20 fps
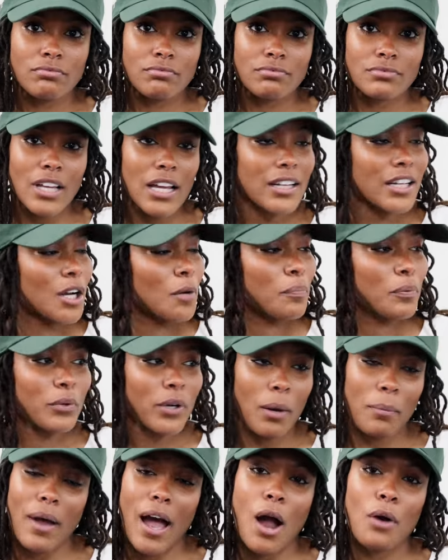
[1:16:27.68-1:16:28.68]
That nigga pulled
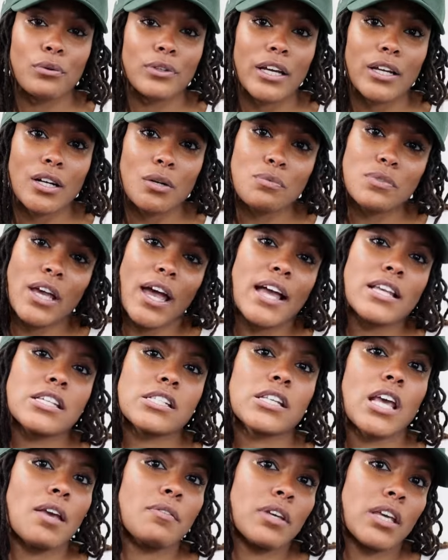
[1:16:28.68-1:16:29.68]
up an hour later and was like, I
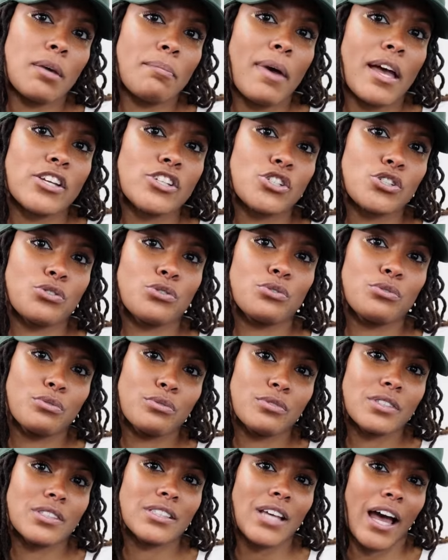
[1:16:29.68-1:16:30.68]
just came to get my
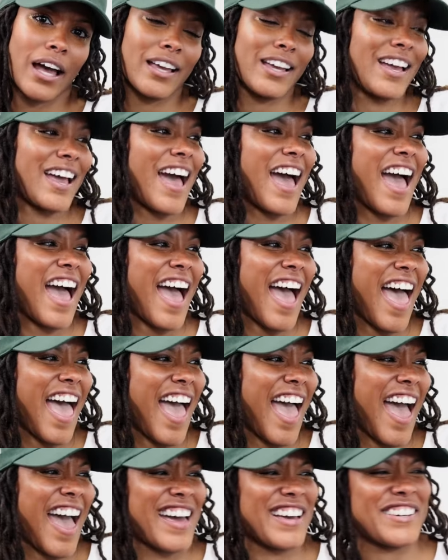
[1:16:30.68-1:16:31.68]
shoes.
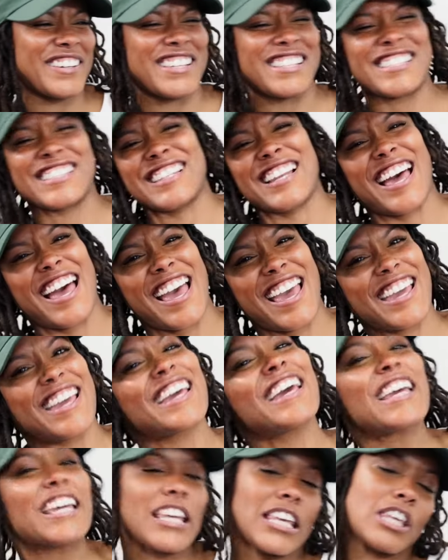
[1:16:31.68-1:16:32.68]
Like,
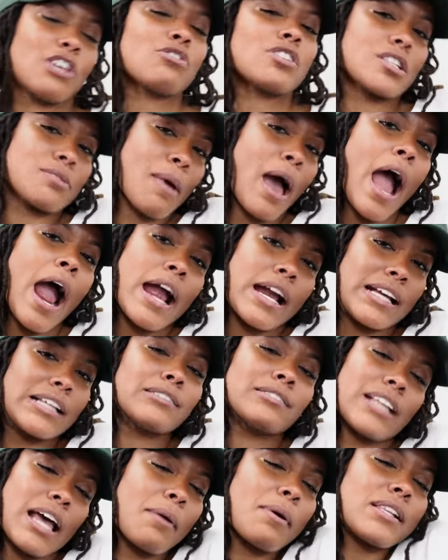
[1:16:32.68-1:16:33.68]
you smart.
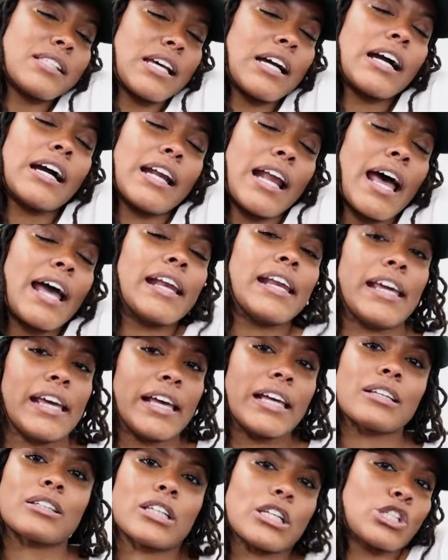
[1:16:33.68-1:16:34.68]
That was a good
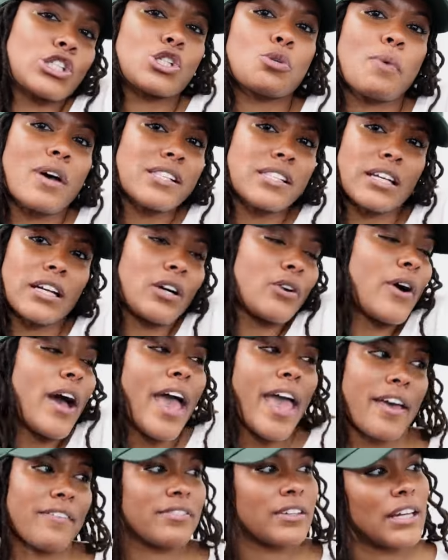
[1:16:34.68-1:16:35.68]
idea because you wasn't going to
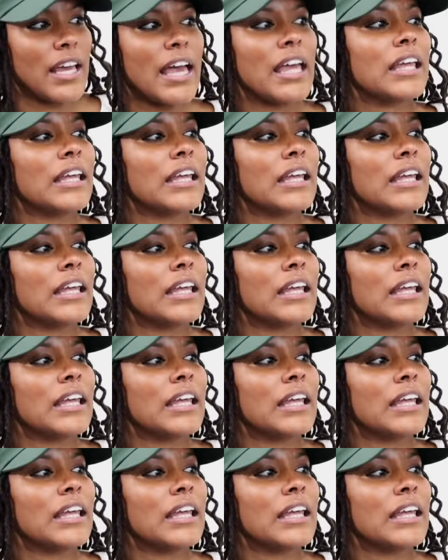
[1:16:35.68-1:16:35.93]
have none.